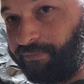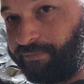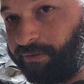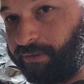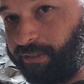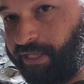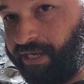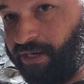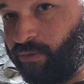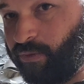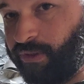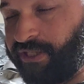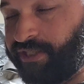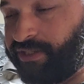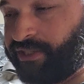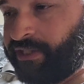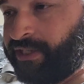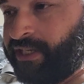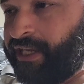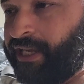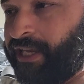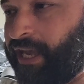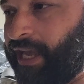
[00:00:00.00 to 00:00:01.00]
up the
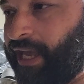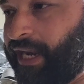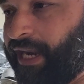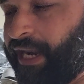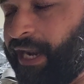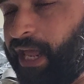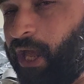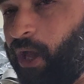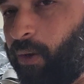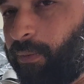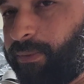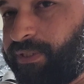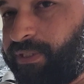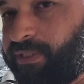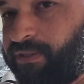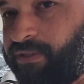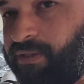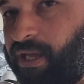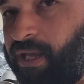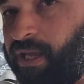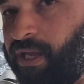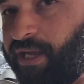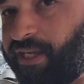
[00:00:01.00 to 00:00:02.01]
liquids, and it
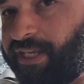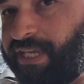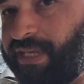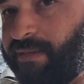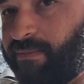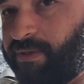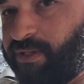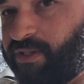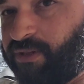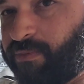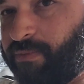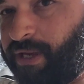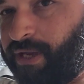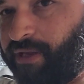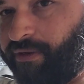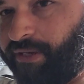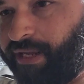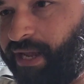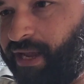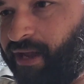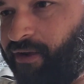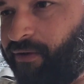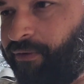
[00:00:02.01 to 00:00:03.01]
helps keep the smell
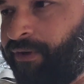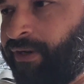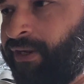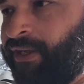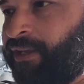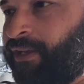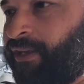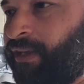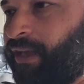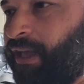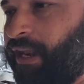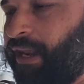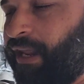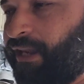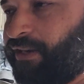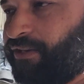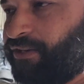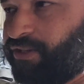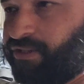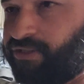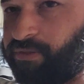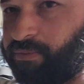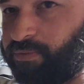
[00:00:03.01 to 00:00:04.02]
down, and it
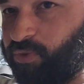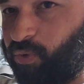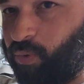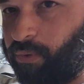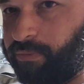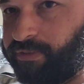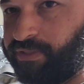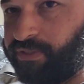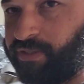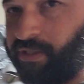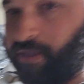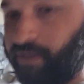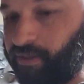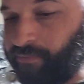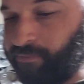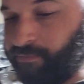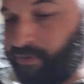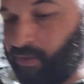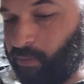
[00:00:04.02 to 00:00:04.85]
just absorbs the